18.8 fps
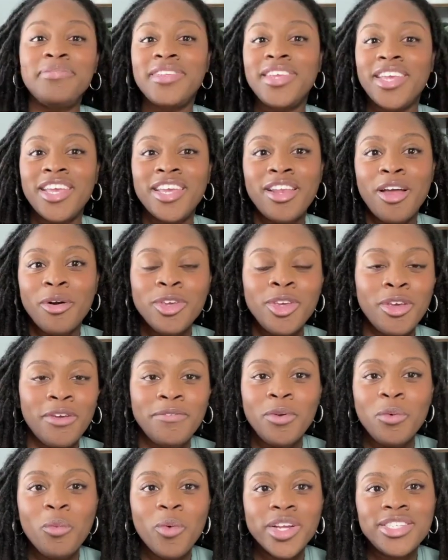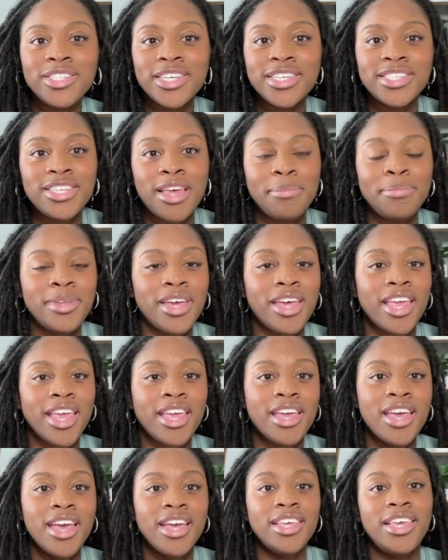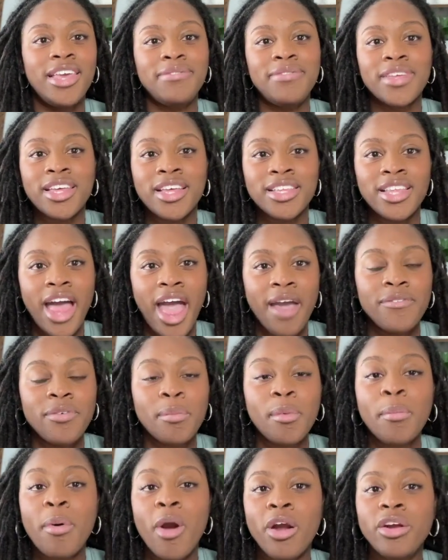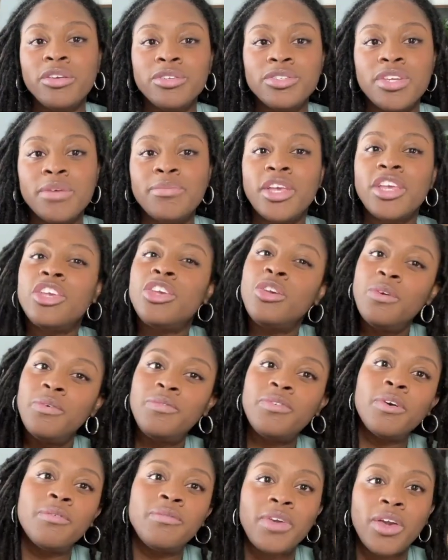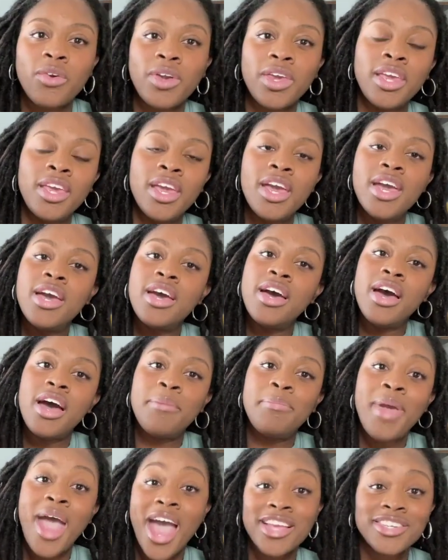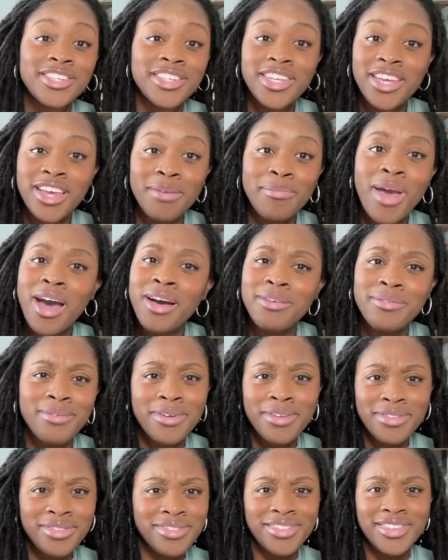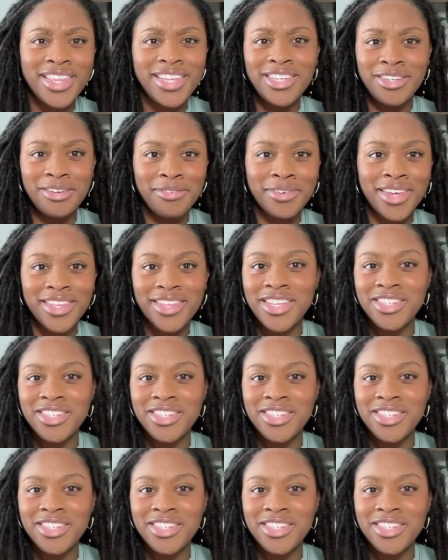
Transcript: you know, if you want to accept a gifted collab from a partnership that you feel very passionate about, then do it.